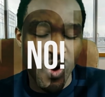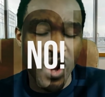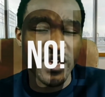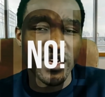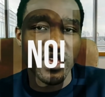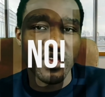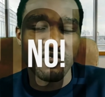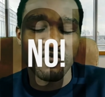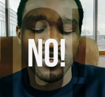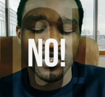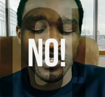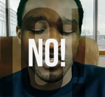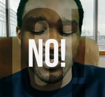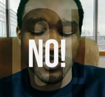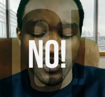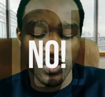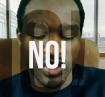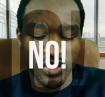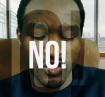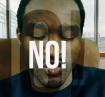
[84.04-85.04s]
Why the
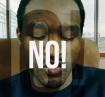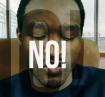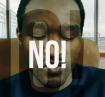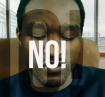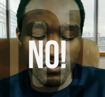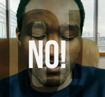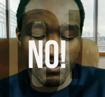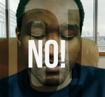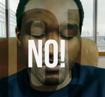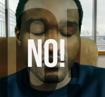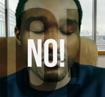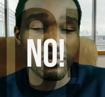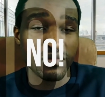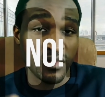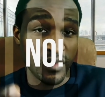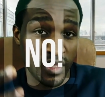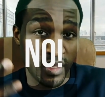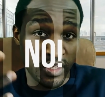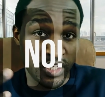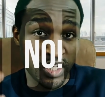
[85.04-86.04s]
emphasis on the no?
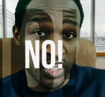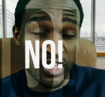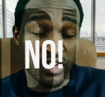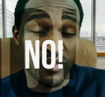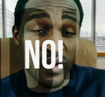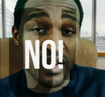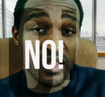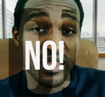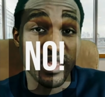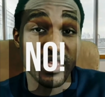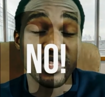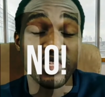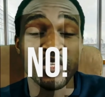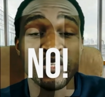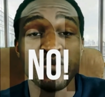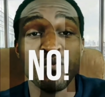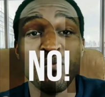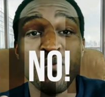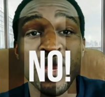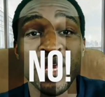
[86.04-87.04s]
Generally,
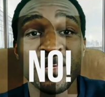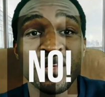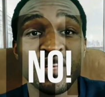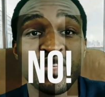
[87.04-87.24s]
it is